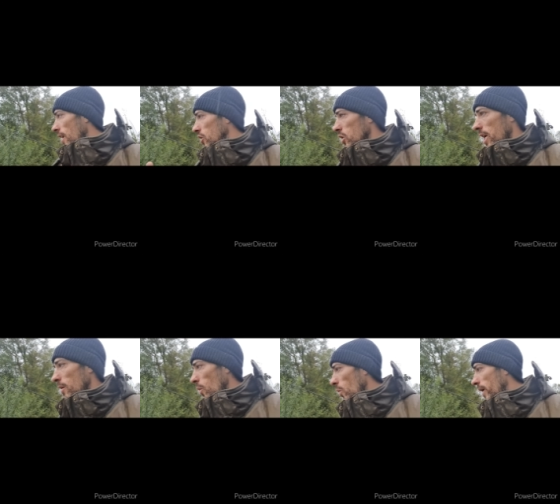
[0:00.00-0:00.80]
and just
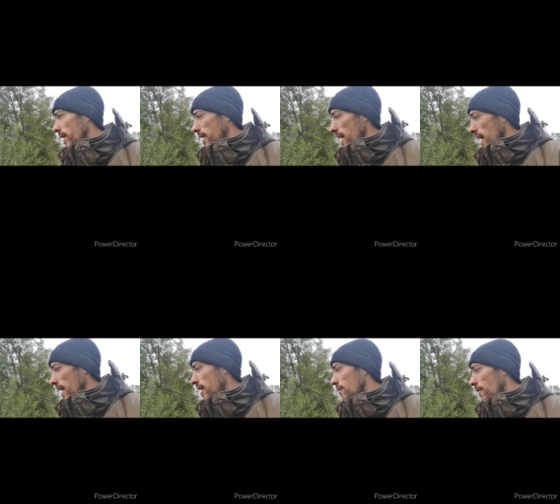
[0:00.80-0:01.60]
keep walking the
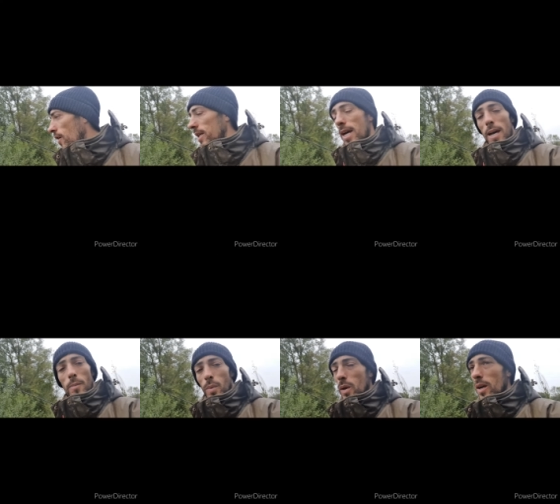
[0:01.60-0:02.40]
lake and find
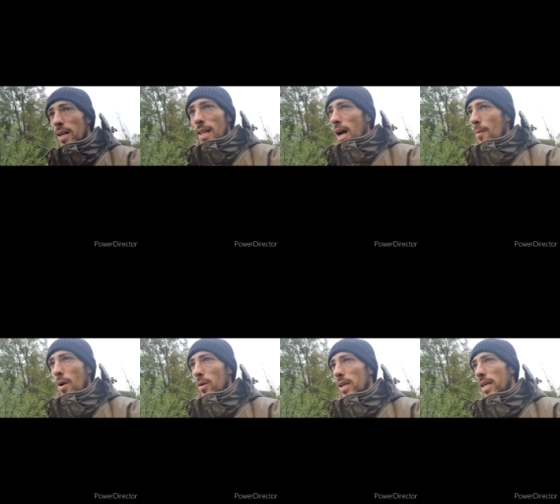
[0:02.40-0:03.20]
out but I'm
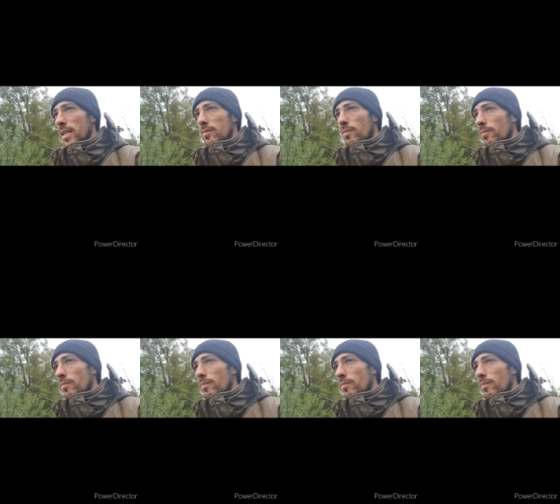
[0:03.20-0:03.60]
only here